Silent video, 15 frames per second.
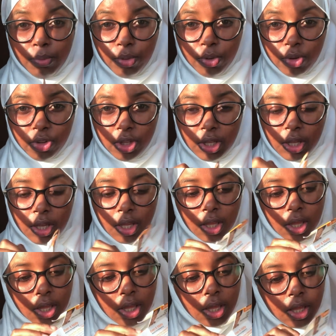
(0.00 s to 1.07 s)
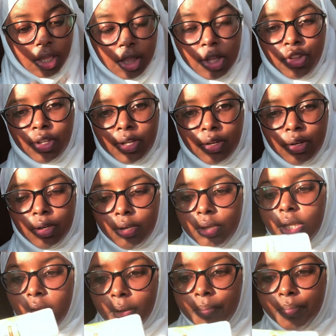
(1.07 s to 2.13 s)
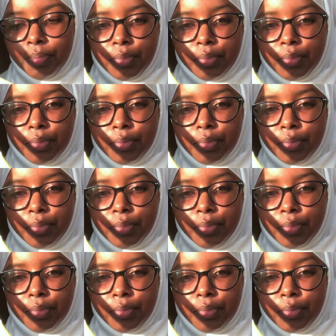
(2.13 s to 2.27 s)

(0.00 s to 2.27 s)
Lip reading: using. The second, yeah.